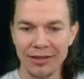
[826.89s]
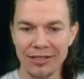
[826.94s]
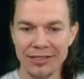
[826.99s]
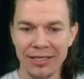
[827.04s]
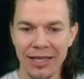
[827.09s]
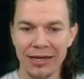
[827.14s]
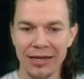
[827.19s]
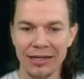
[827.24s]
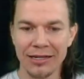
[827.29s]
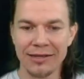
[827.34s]
Let's
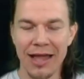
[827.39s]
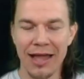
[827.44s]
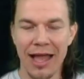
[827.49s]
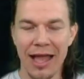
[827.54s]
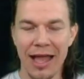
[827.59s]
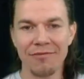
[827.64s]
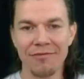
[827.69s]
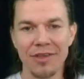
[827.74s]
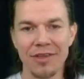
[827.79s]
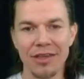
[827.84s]
kind of
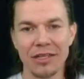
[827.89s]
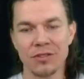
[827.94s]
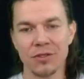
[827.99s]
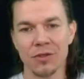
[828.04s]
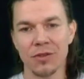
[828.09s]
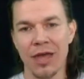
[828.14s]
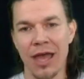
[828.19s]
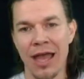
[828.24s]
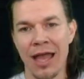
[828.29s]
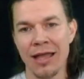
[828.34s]
dive
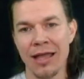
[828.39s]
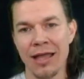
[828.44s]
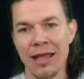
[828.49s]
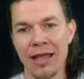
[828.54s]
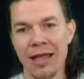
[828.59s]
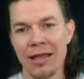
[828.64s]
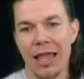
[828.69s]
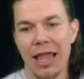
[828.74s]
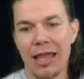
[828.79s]
into that.